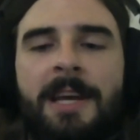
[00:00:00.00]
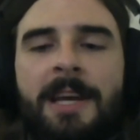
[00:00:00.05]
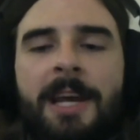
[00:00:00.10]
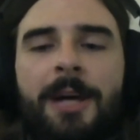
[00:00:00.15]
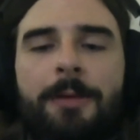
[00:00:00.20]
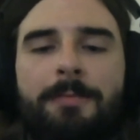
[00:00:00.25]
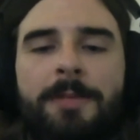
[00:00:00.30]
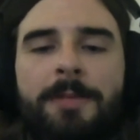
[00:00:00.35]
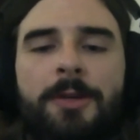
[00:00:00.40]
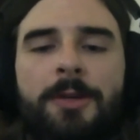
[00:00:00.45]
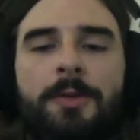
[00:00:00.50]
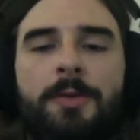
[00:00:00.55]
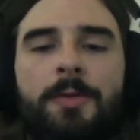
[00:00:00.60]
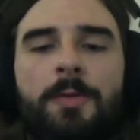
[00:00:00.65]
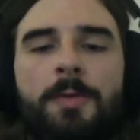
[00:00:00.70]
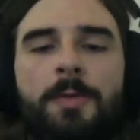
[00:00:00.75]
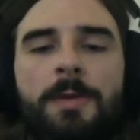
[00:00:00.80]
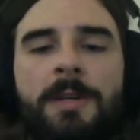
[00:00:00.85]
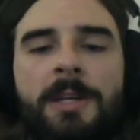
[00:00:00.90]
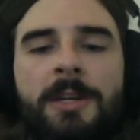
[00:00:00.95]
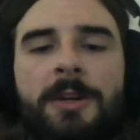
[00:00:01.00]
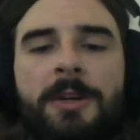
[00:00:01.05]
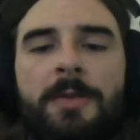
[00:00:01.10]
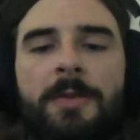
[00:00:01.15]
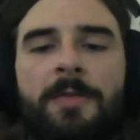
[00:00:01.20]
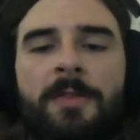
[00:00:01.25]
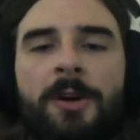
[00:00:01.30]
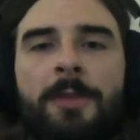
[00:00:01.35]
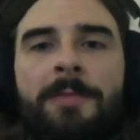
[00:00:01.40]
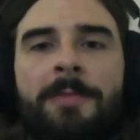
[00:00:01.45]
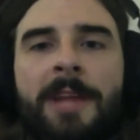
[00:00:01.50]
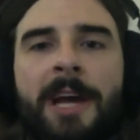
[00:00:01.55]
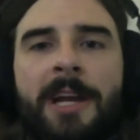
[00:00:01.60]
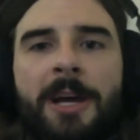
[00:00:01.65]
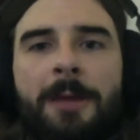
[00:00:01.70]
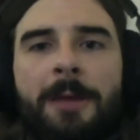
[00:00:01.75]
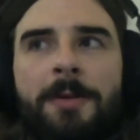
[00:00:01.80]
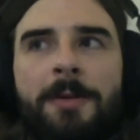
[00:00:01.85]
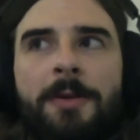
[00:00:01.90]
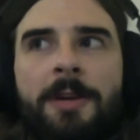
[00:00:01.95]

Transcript: help you, firm that up.